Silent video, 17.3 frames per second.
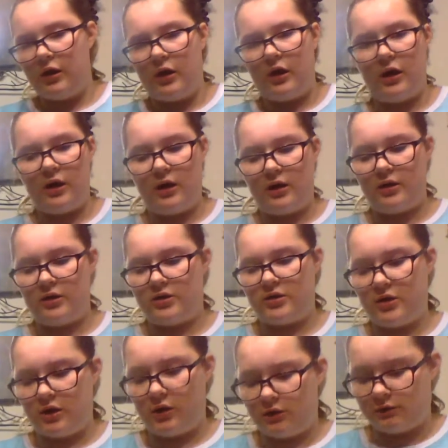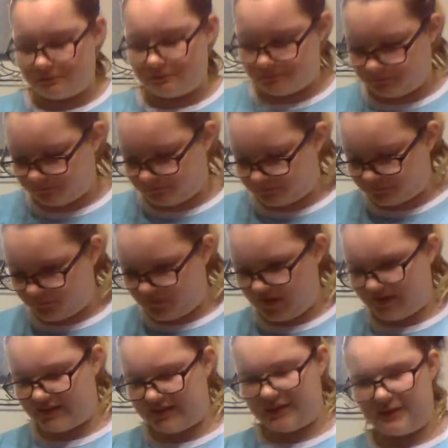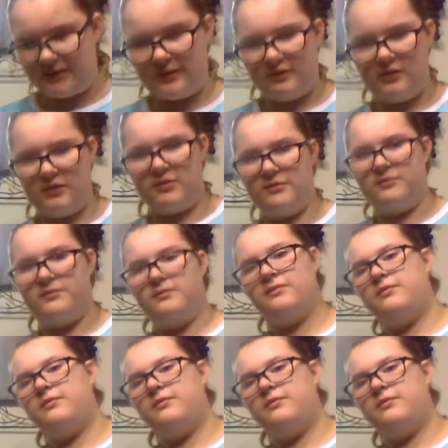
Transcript: uh, you know, fix it, um,